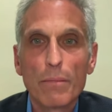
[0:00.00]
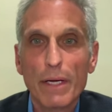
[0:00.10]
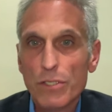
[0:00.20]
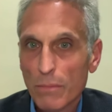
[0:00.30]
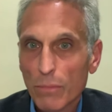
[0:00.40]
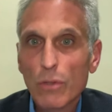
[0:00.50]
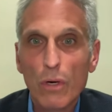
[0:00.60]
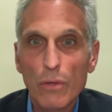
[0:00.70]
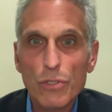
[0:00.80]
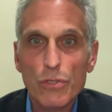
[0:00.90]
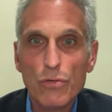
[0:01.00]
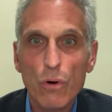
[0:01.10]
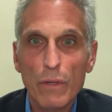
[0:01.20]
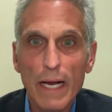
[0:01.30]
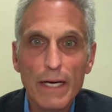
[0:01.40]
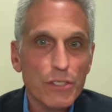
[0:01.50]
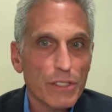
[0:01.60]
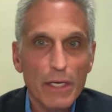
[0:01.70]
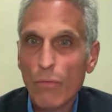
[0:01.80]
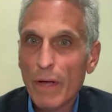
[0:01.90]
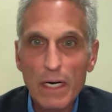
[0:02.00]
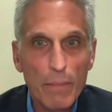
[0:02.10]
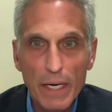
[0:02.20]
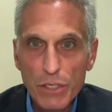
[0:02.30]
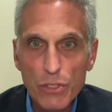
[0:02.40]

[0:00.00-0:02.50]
pendulum glucose control, and actually did a randomized